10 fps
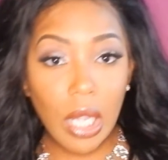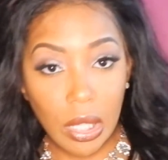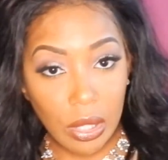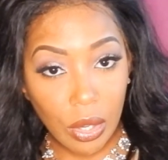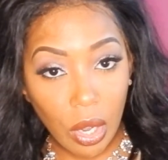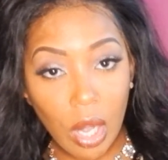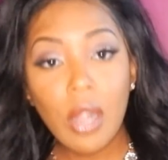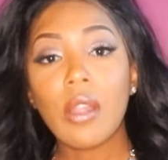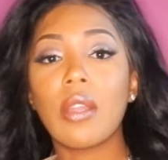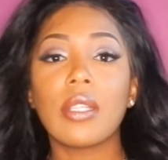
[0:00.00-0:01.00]
under
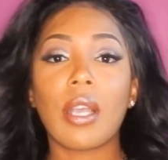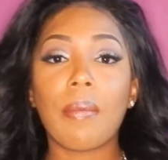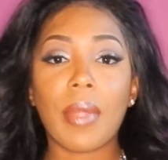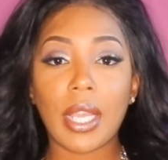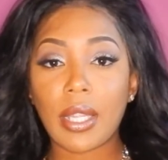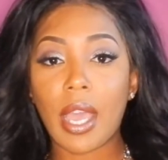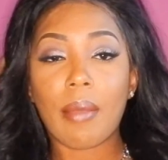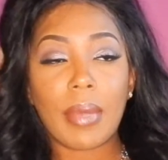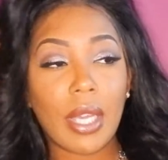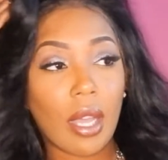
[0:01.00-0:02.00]
or something like
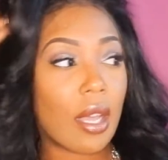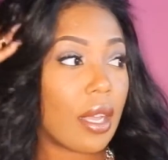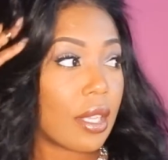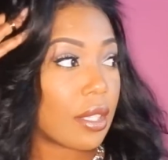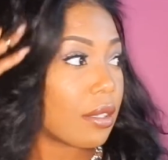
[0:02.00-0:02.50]
that, because,